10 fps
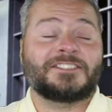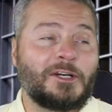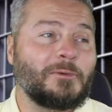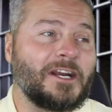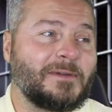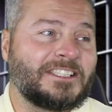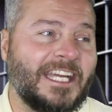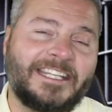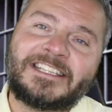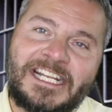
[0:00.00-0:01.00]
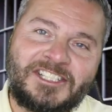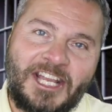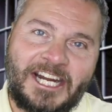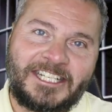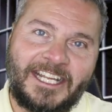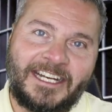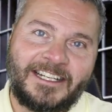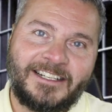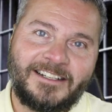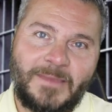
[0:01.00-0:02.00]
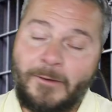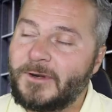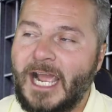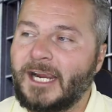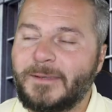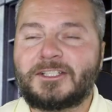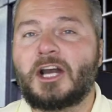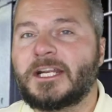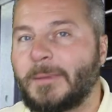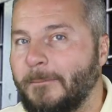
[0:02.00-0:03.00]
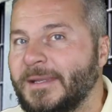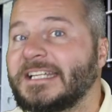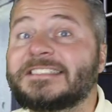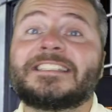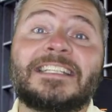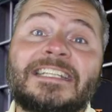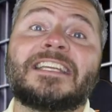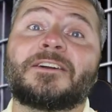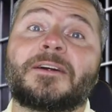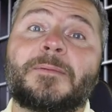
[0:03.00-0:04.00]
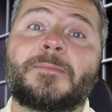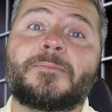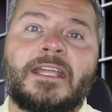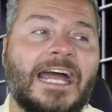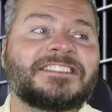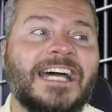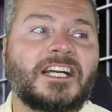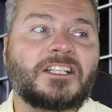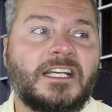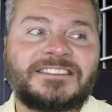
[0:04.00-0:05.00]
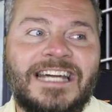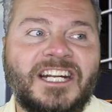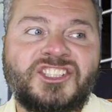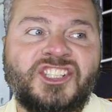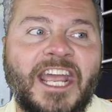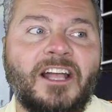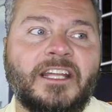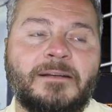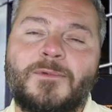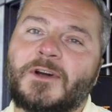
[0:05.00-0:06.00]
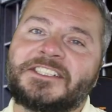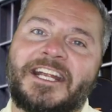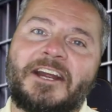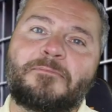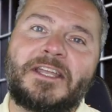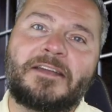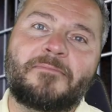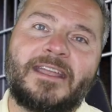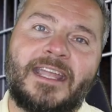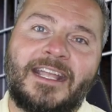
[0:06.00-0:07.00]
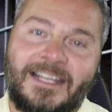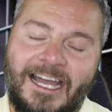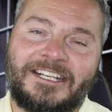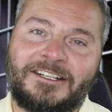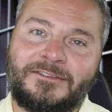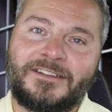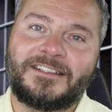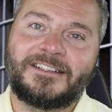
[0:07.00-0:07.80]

Soon we're gonna be saying that they checked in, and we're not gonna be talking about P C neither. Yeah, it's not, it's not a jail anymore. It's an Airbnb, kind of.